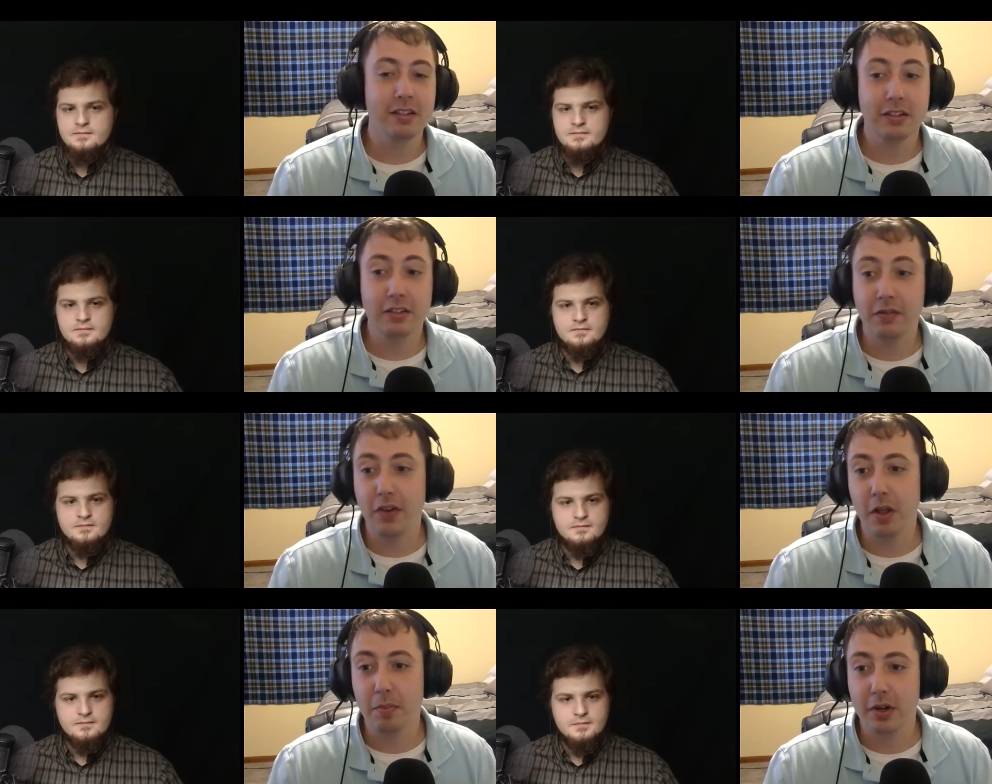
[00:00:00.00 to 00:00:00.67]

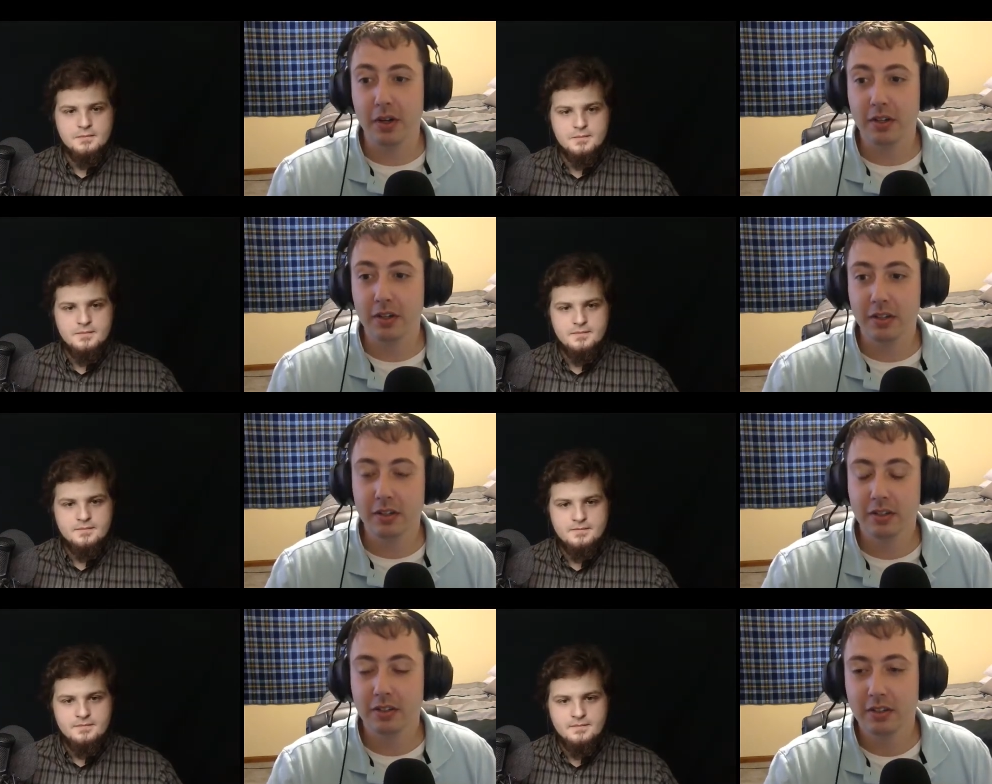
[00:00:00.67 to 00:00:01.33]
Speaker 1: developer?
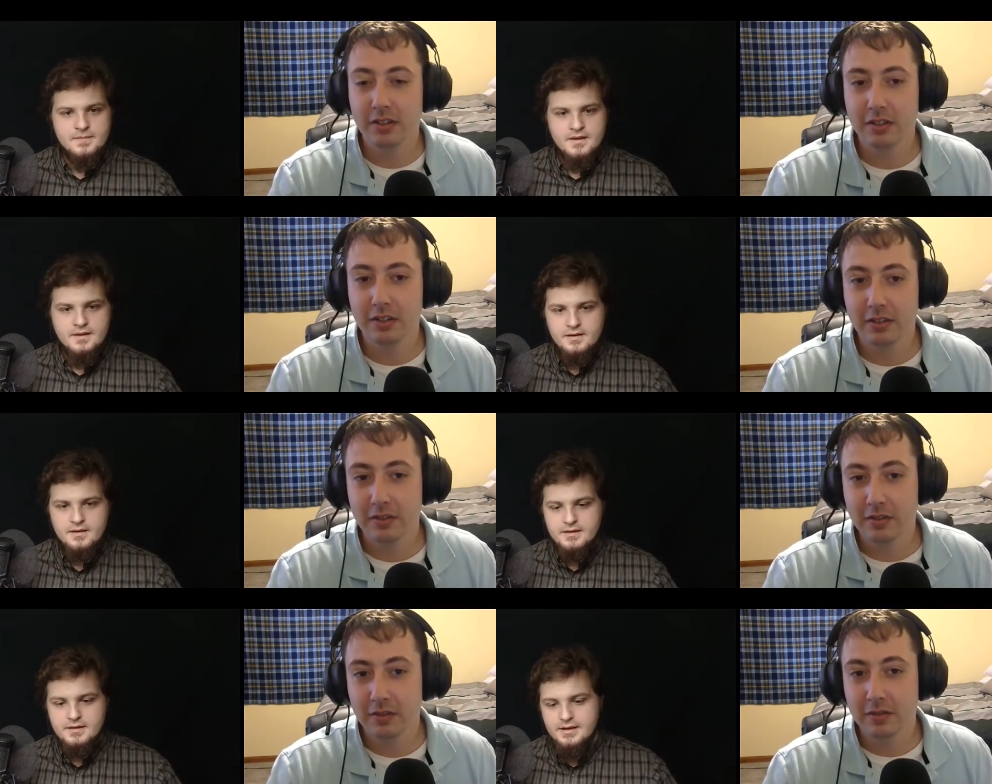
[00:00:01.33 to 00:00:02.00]

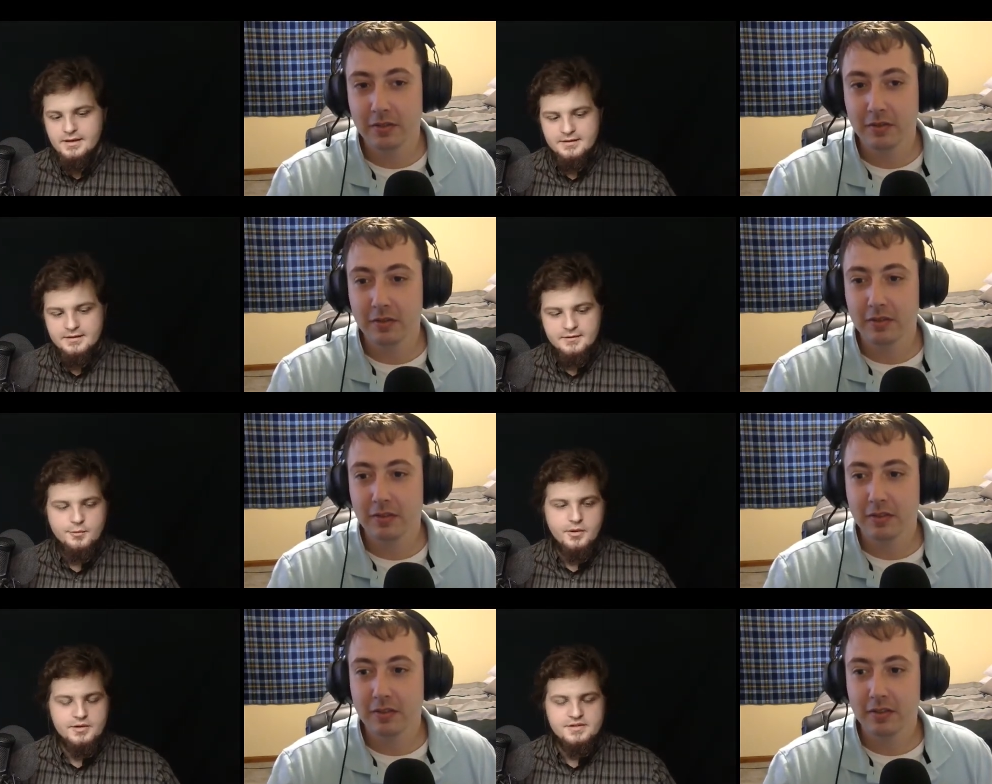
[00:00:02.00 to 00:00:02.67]
Speaker 2: Uh,
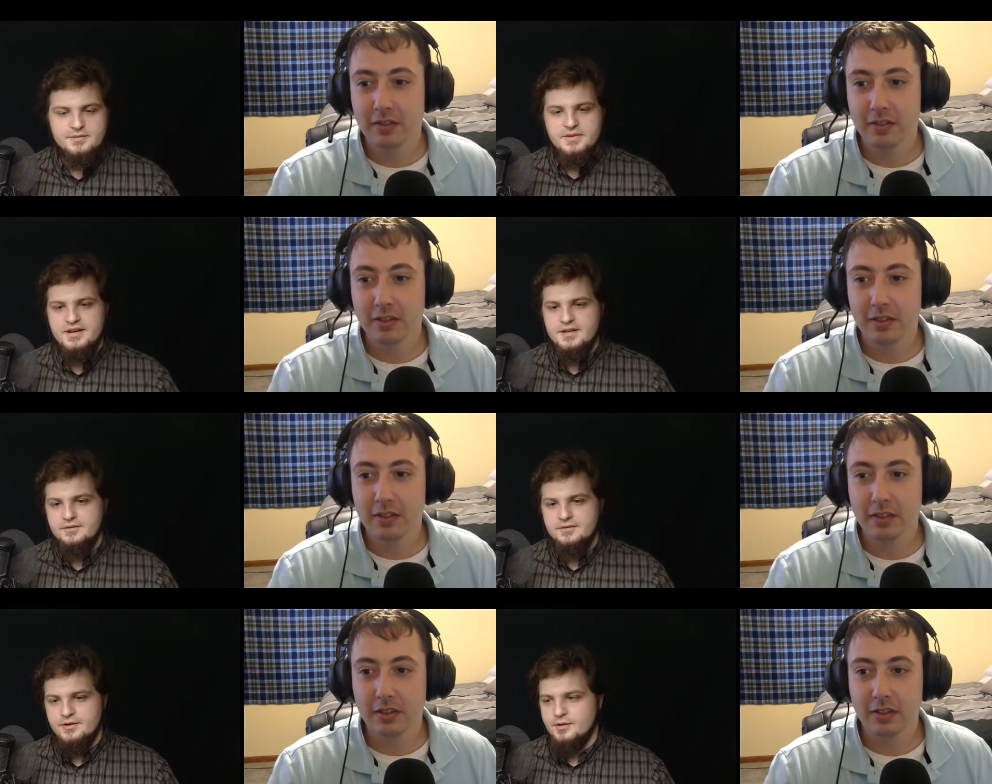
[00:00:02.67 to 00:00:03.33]
multimedia
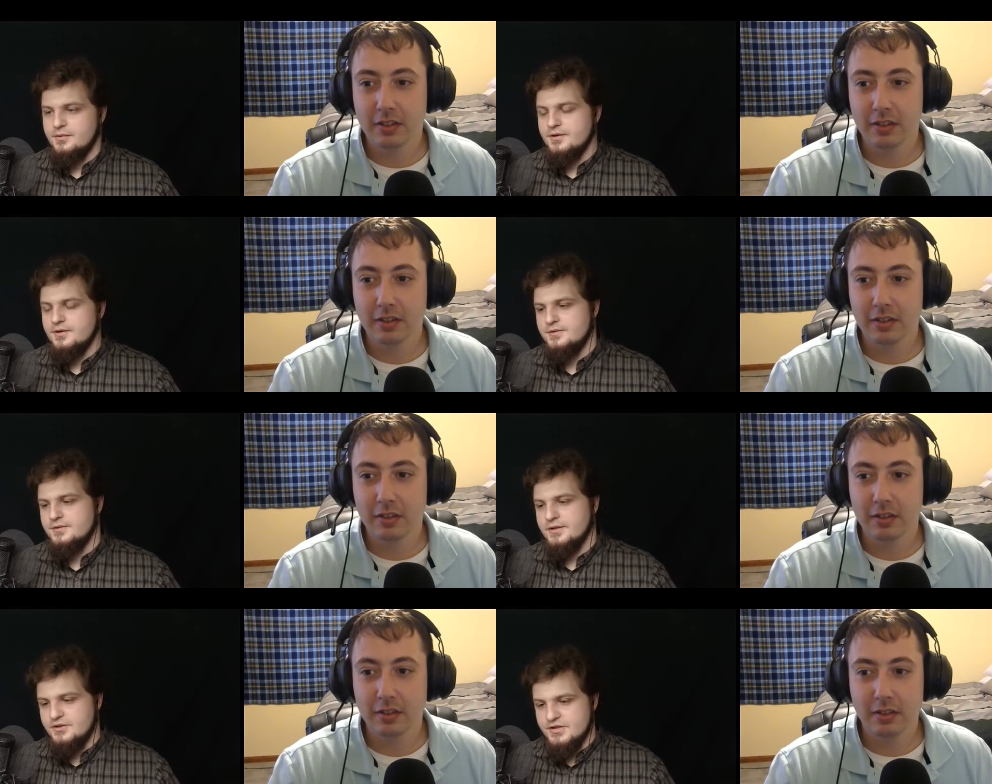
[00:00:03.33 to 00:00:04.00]
developer is
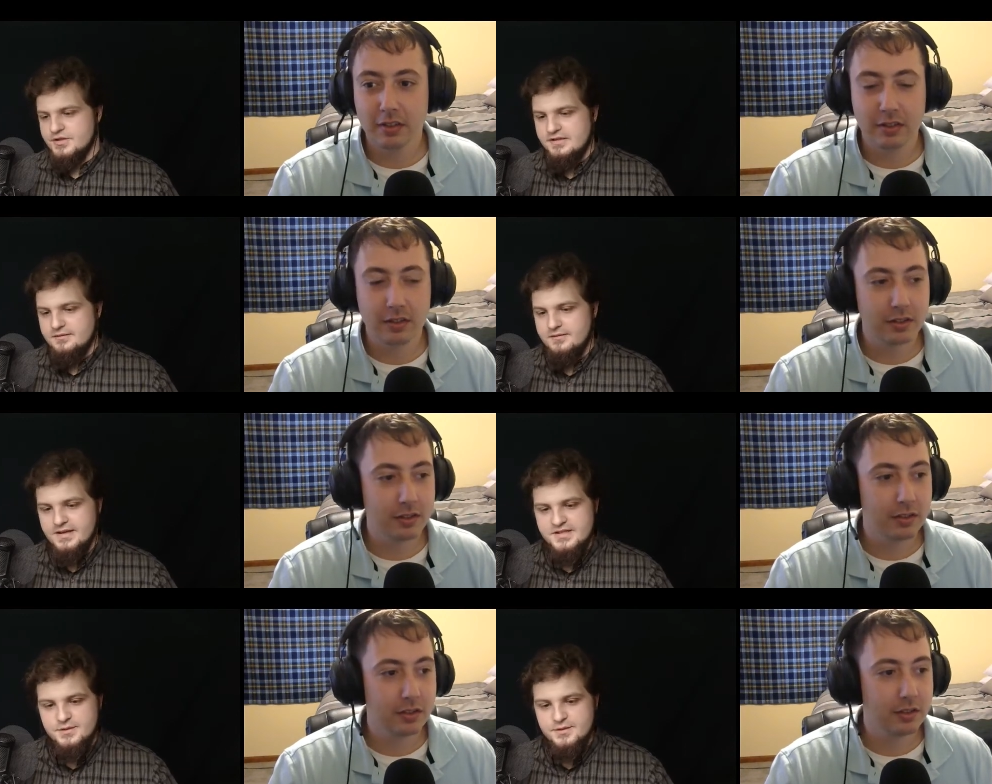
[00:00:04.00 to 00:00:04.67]
really just a
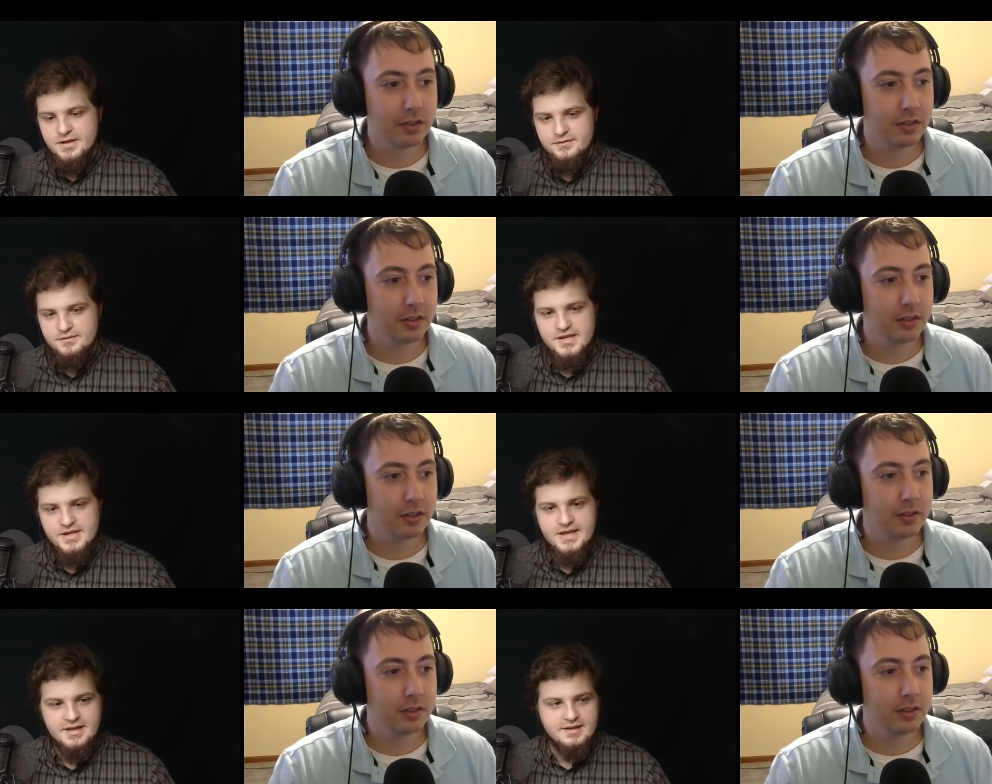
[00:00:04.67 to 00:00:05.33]
fancy way of
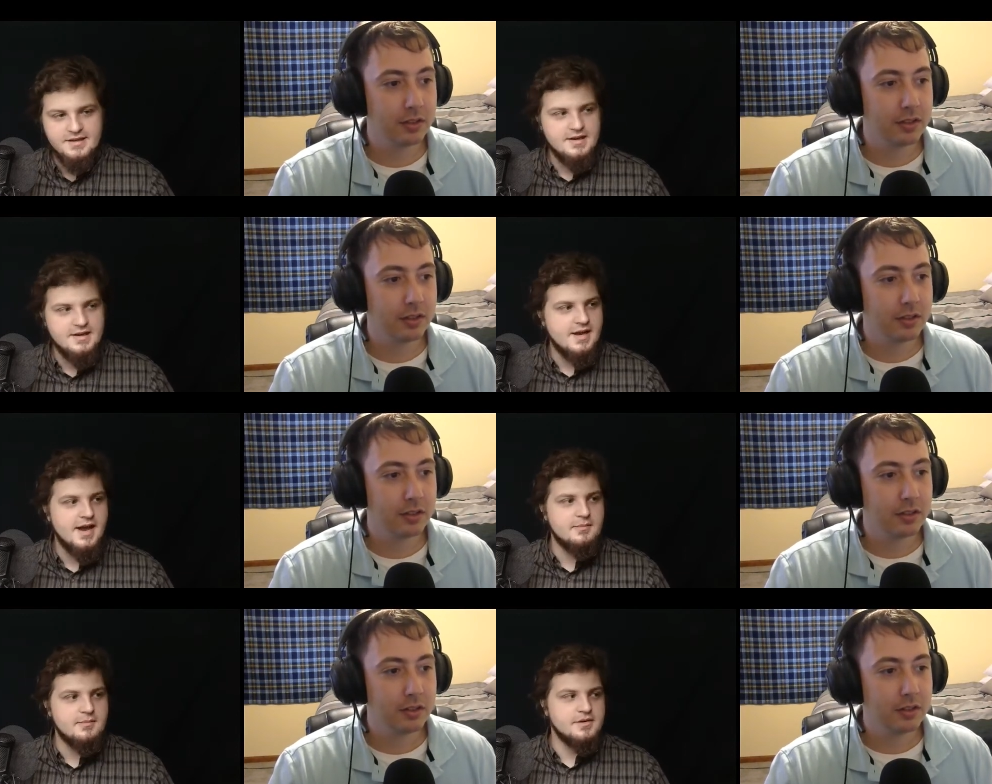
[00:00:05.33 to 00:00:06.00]
saying uh,
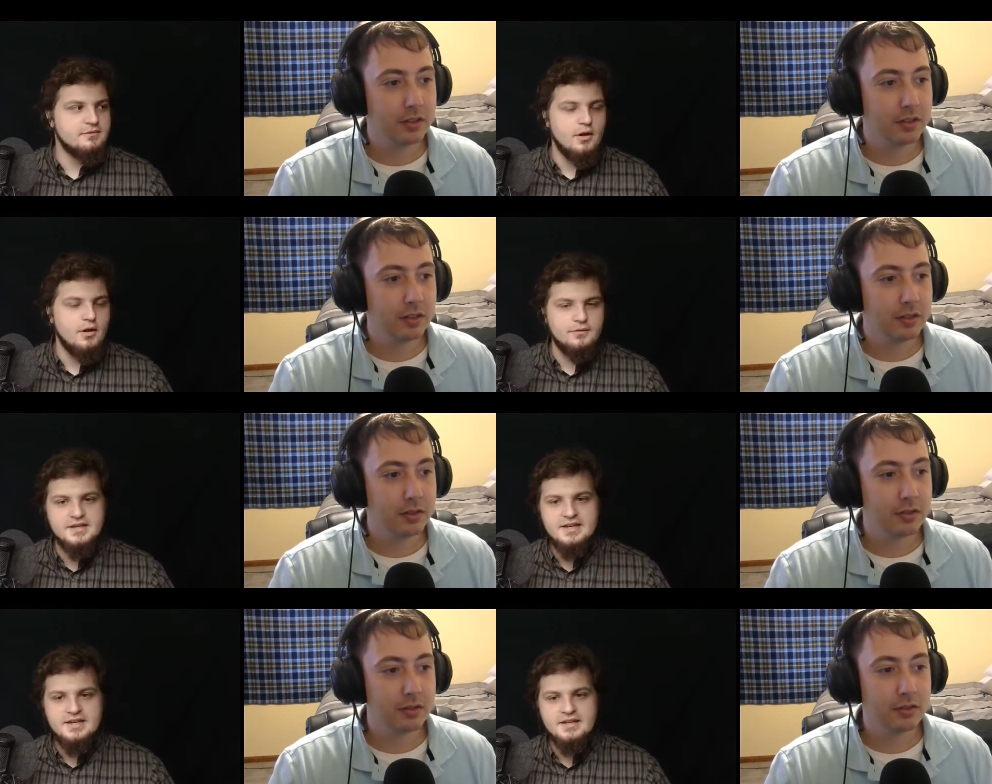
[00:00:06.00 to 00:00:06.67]
I'm involved
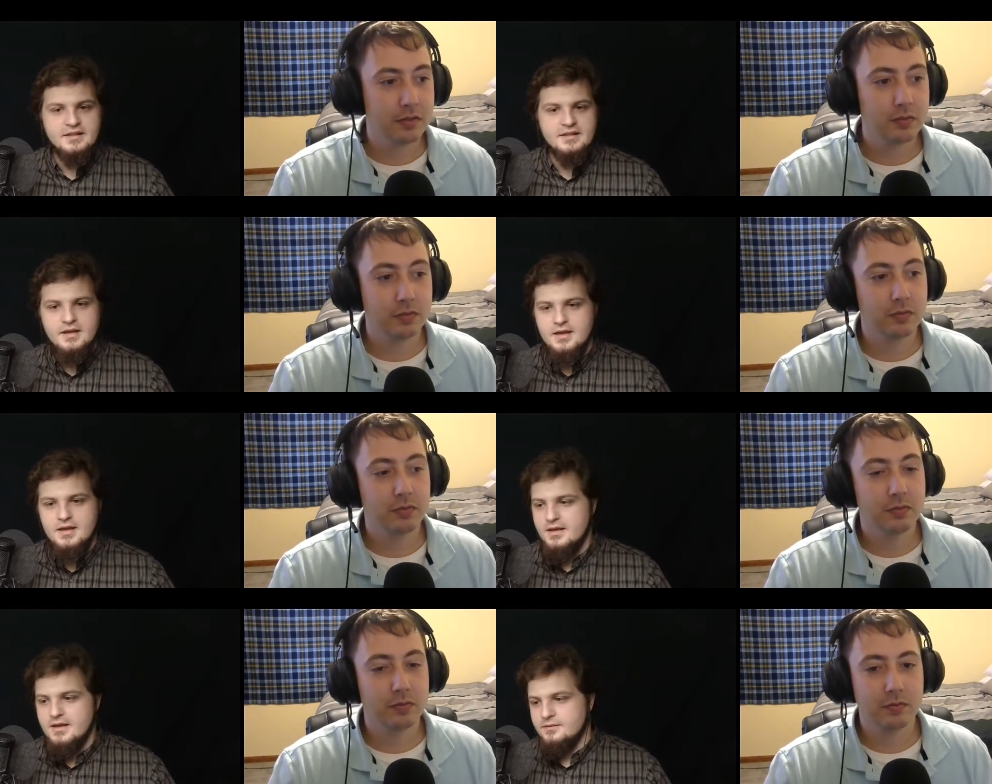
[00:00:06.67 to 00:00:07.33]
in
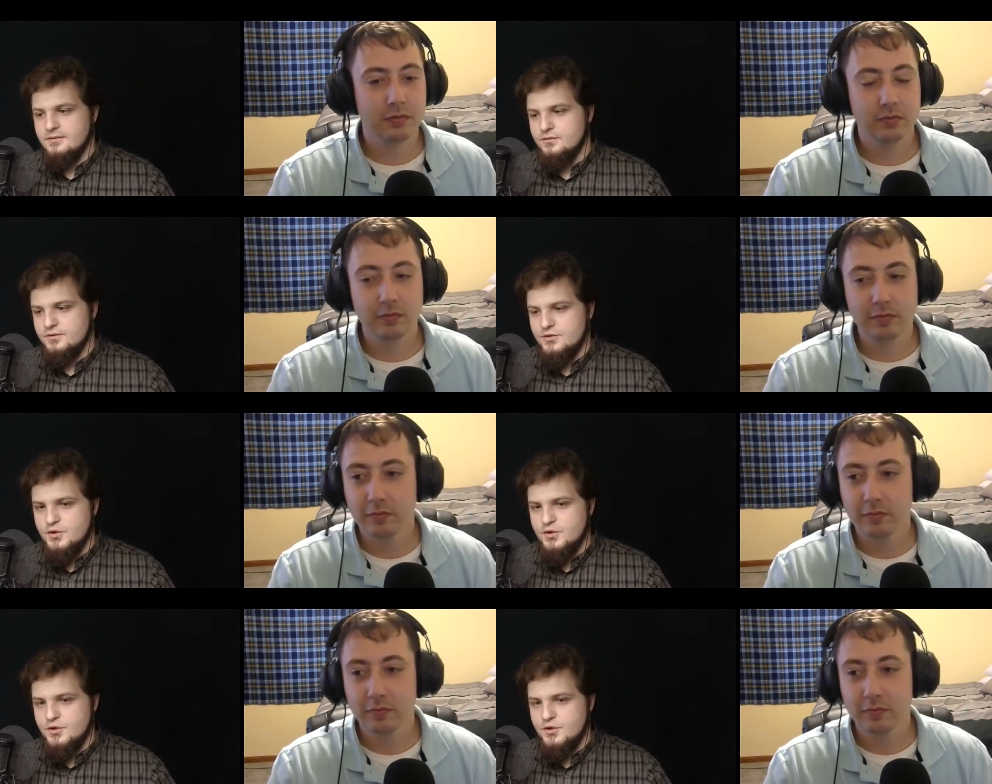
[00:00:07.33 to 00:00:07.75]
too